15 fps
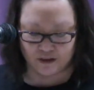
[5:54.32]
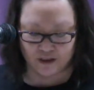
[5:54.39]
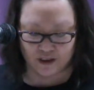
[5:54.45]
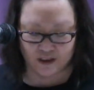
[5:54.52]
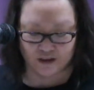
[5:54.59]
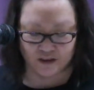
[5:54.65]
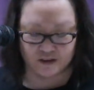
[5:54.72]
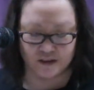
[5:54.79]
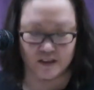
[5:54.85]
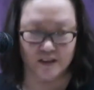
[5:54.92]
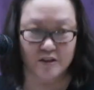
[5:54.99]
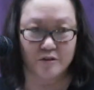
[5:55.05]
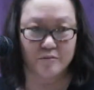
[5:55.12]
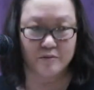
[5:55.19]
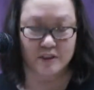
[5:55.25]
I looked
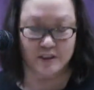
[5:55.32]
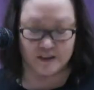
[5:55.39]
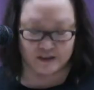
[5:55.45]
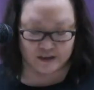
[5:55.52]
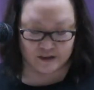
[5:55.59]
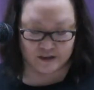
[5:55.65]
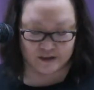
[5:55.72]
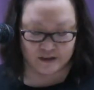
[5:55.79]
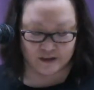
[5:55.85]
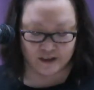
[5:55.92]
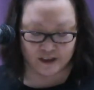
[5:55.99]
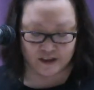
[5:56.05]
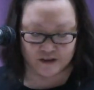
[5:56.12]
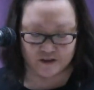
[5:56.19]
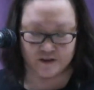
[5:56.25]
at him with his
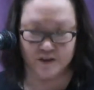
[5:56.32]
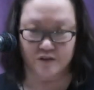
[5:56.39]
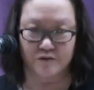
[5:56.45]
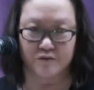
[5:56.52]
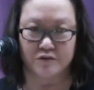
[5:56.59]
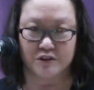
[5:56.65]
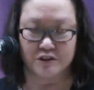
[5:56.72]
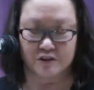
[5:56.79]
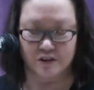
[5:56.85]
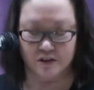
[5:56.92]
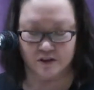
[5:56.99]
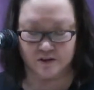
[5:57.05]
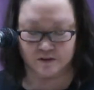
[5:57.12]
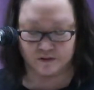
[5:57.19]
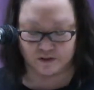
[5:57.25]
layers of wool
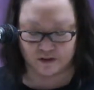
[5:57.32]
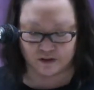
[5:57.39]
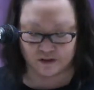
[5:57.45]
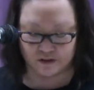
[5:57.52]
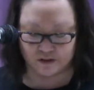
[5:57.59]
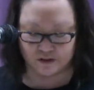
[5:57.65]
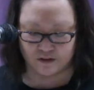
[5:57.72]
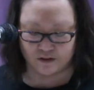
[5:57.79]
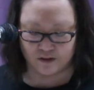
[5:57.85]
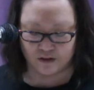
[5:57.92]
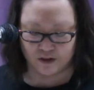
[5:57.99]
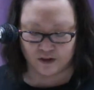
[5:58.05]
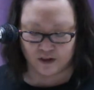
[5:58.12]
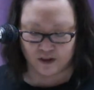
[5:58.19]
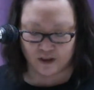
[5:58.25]
clothes.
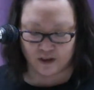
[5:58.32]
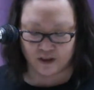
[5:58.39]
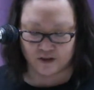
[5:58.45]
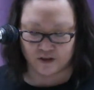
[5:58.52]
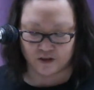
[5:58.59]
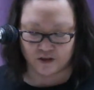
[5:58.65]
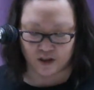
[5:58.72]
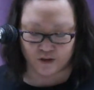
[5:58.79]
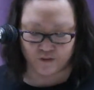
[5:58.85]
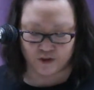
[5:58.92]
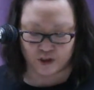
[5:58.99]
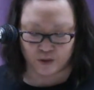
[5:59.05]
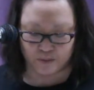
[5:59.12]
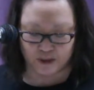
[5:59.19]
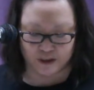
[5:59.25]
He took off
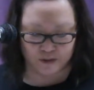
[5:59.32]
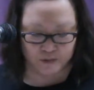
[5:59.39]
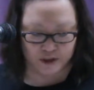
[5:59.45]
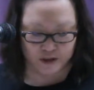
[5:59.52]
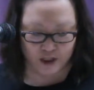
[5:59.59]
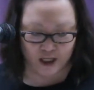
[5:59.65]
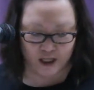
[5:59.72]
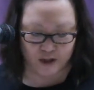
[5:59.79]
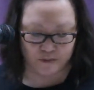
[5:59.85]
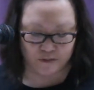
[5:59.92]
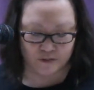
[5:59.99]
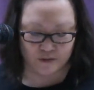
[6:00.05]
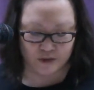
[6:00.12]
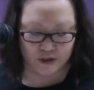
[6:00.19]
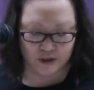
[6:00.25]
his baseball cap
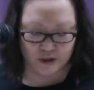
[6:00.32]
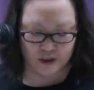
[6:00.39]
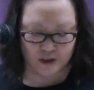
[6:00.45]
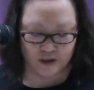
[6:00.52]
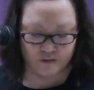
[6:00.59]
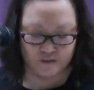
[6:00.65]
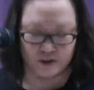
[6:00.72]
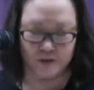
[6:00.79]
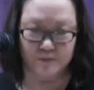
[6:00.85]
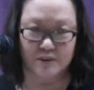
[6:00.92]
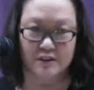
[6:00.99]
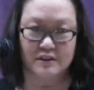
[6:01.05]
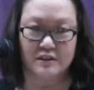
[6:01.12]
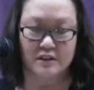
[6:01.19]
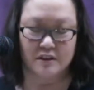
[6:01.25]
and rubbed
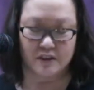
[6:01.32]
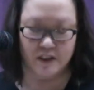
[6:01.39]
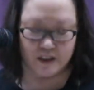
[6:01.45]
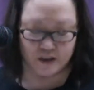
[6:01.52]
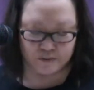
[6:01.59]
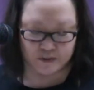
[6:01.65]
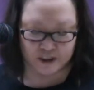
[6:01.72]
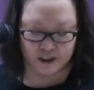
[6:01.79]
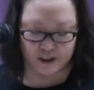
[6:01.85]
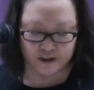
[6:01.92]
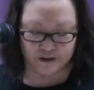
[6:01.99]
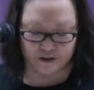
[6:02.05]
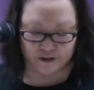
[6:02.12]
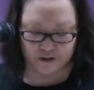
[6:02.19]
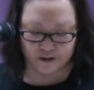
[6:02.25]
his unkempt
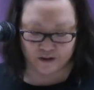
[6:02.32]
hair.